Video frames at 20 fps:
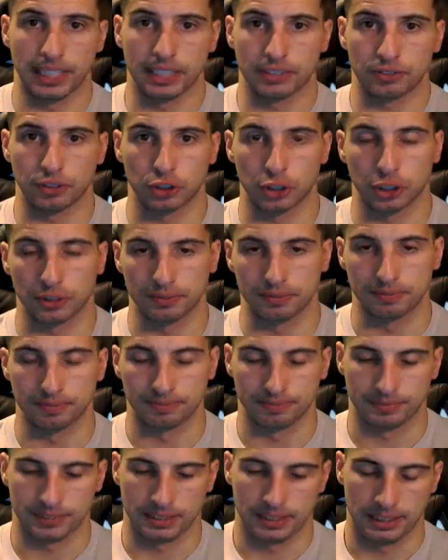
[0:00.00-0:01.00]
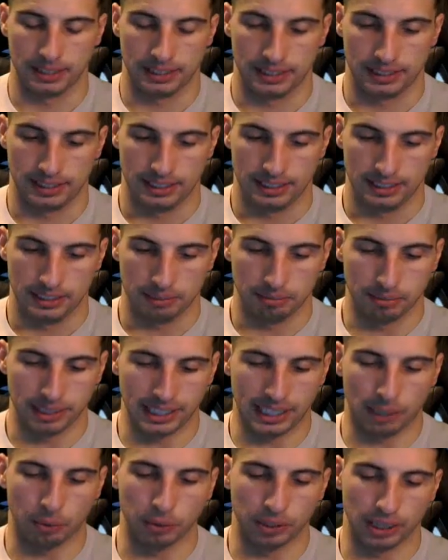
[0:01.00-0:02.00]
for sure.
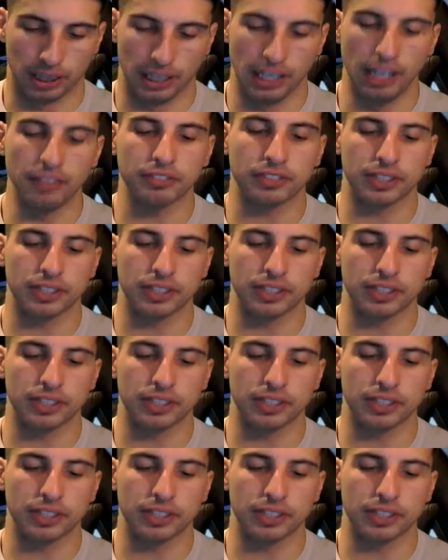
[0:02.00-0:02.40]
But I would love to